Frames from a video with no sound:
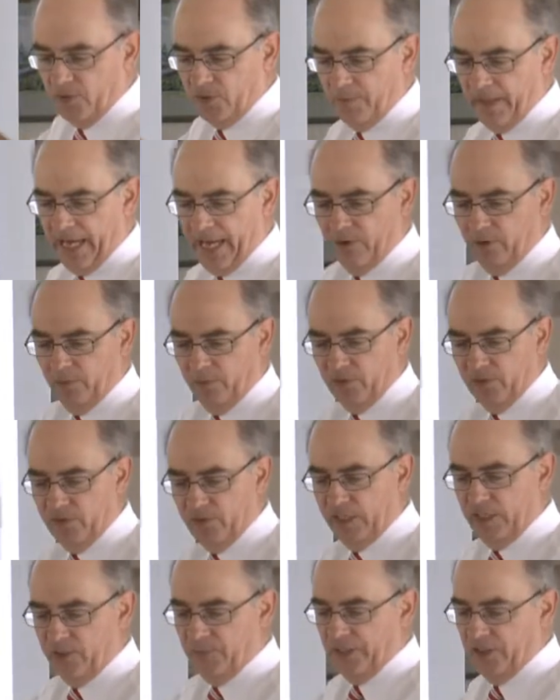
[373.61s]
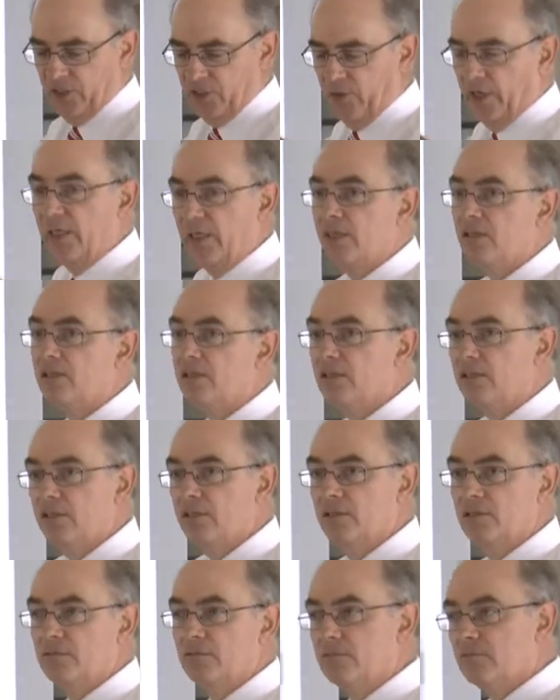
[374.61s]
the parables that he's been doing
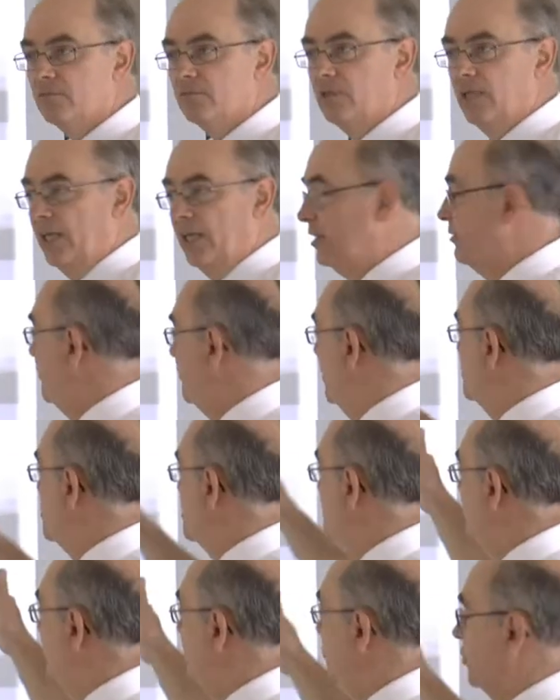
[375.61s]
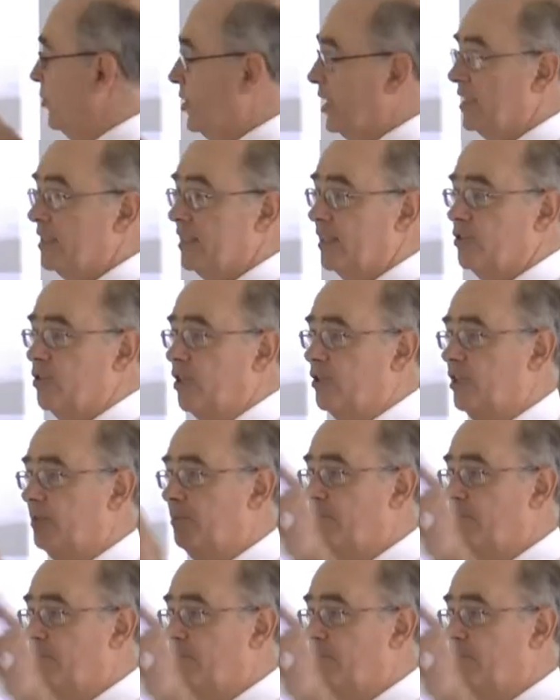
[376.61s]
in the verses before these, that's just in